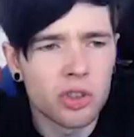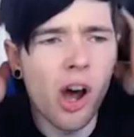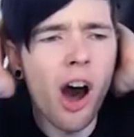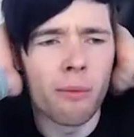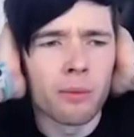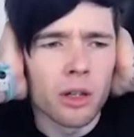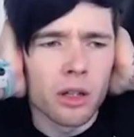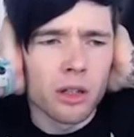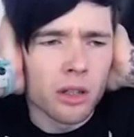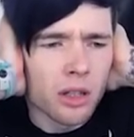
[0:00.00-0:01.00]
Stop.
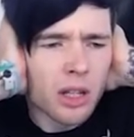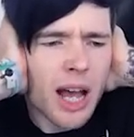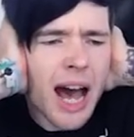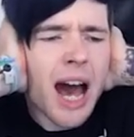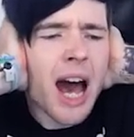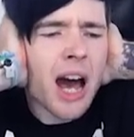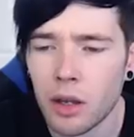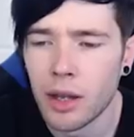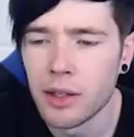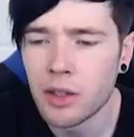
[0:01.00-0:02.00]
Ah!
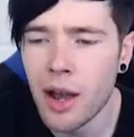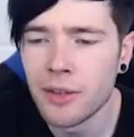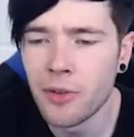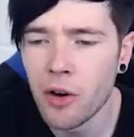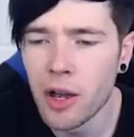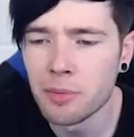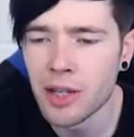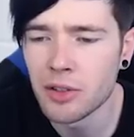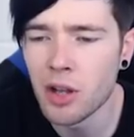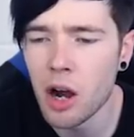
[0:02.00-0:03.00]
Okay, this guy's very
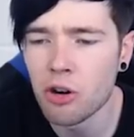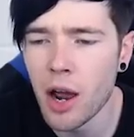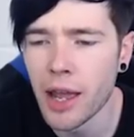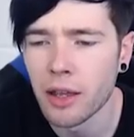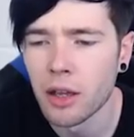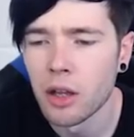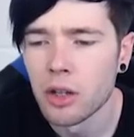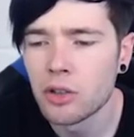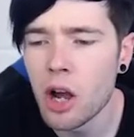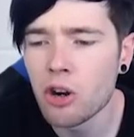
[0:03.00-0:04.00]
upset. Start crying.
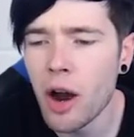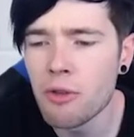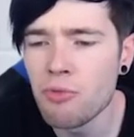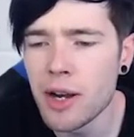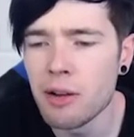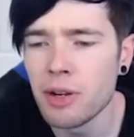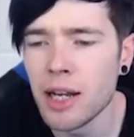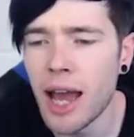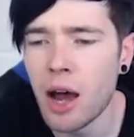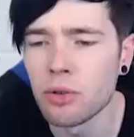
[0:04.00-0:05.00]
Start crying really, really
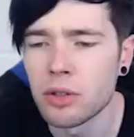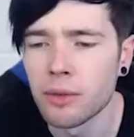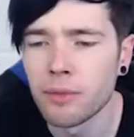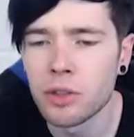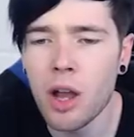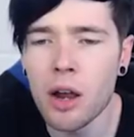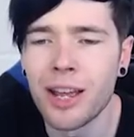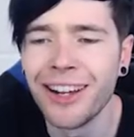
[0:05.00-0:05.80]
loud. Start...